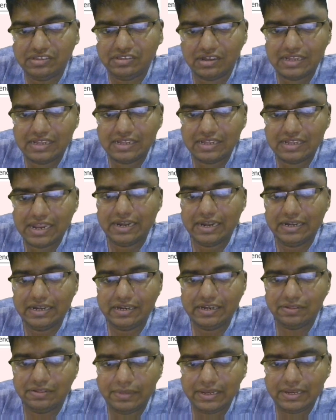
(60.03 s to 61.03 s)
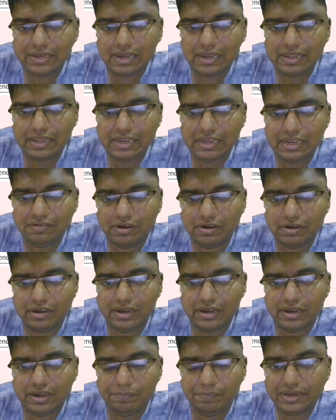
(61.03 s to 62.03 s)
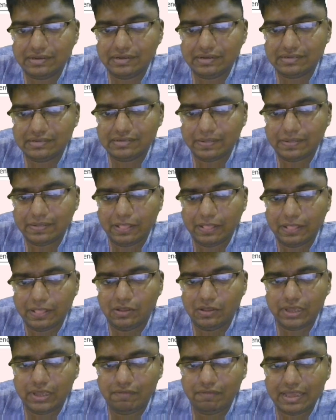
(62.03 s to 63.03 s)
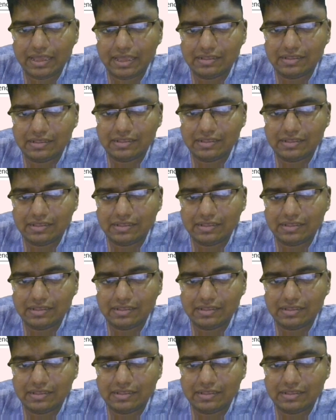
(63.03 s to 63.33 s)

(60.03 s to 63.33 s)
Terminal inverted repeats. Okay, we can see here.